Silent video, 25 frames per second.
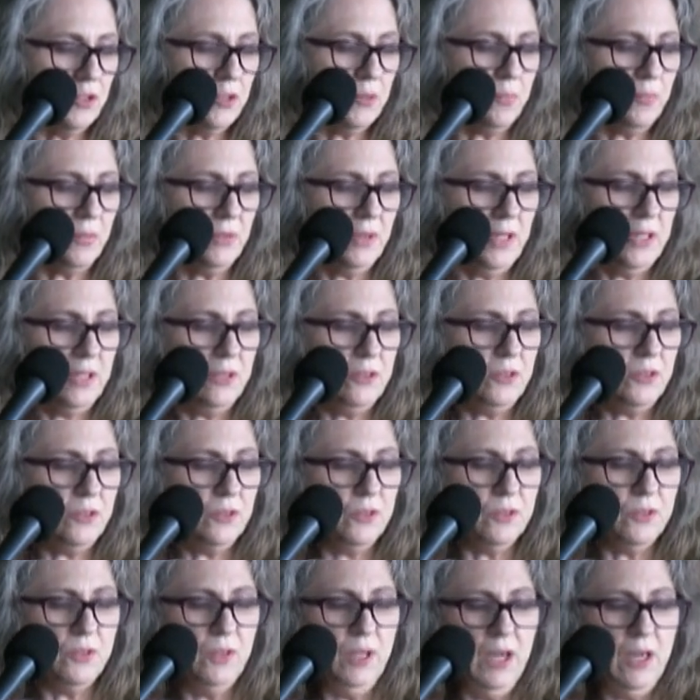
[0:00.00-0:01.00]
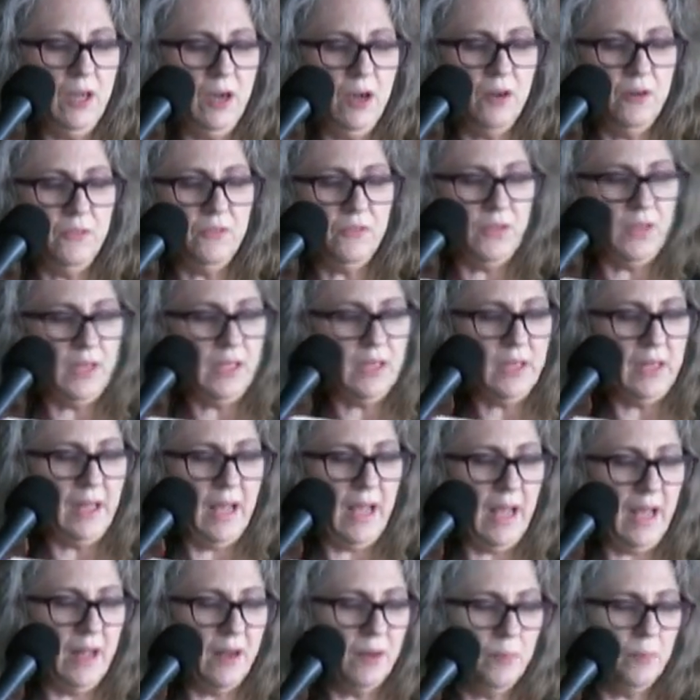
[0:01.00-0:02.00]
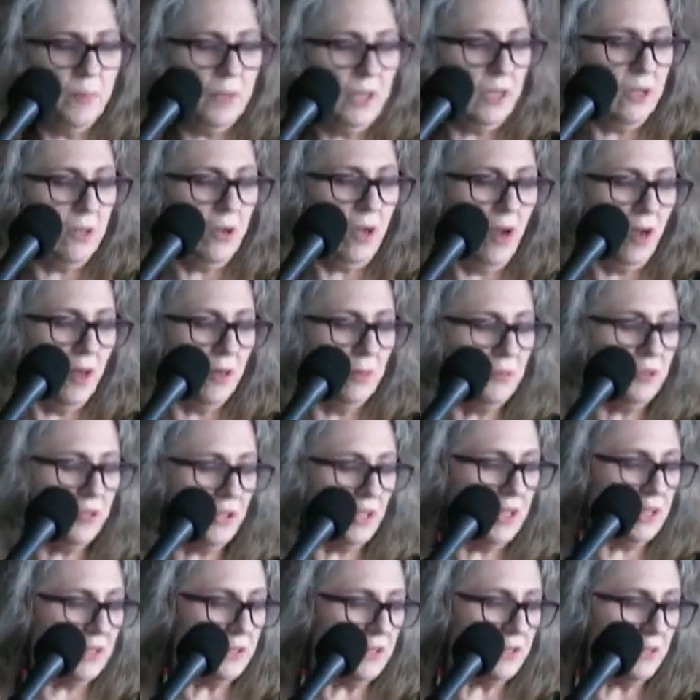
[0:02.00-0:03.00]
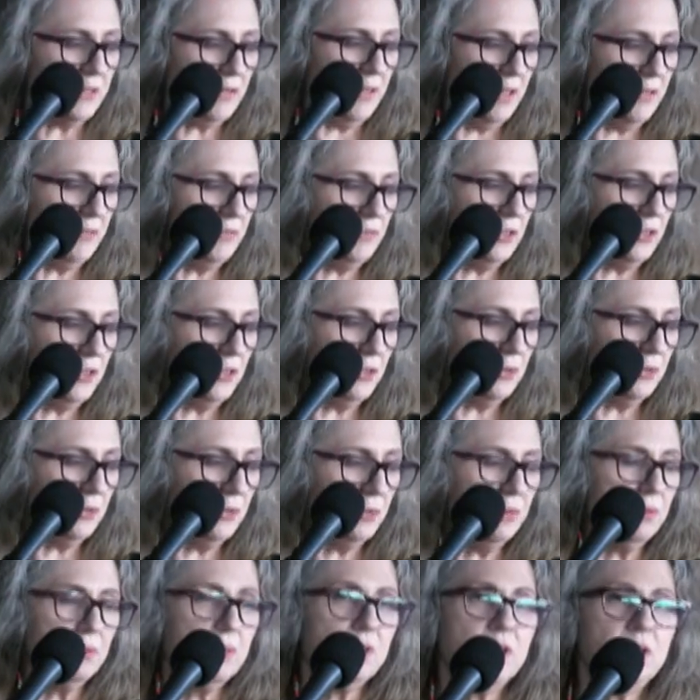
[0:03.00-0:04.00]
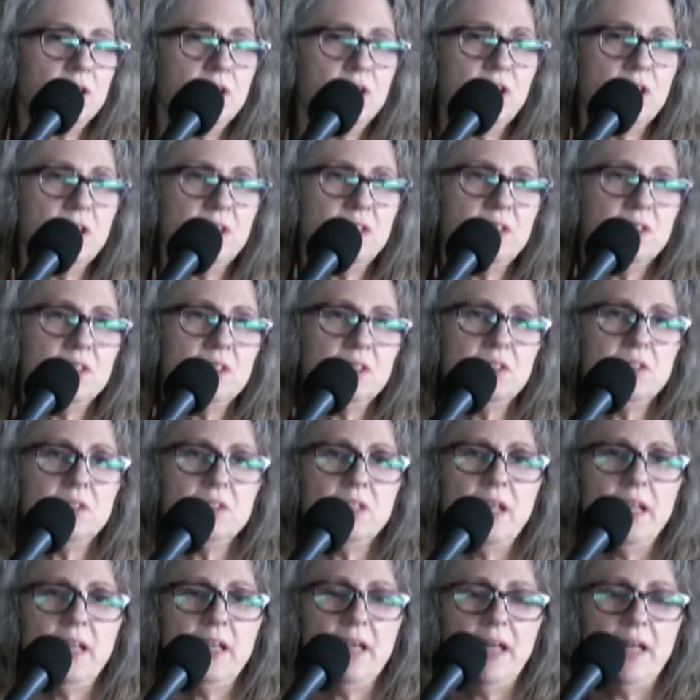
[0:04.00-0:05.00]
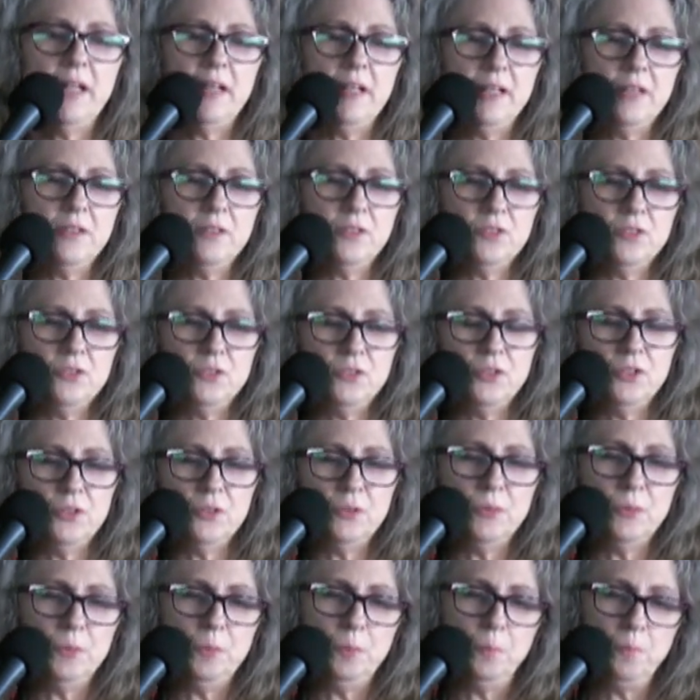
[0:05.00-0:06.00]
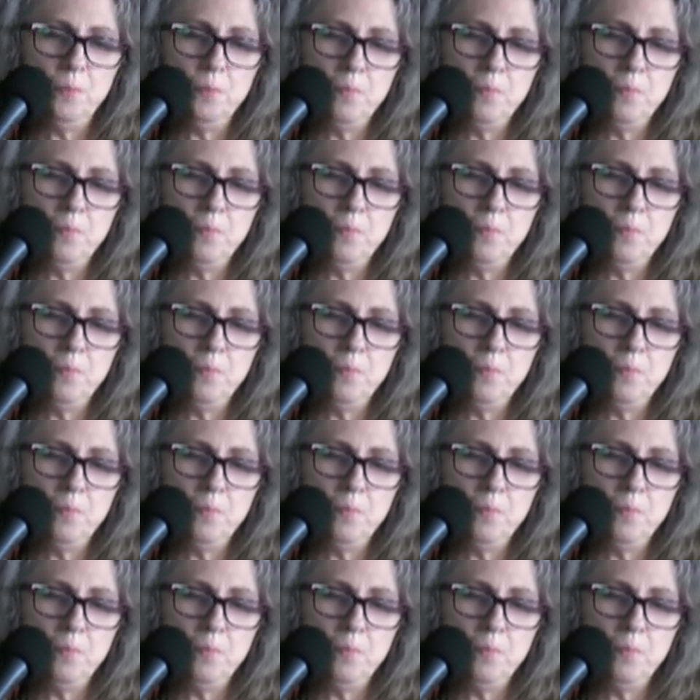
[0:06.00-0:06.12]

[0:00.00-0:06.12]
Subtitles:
splendor of inanimate objects left you just as they had entered you.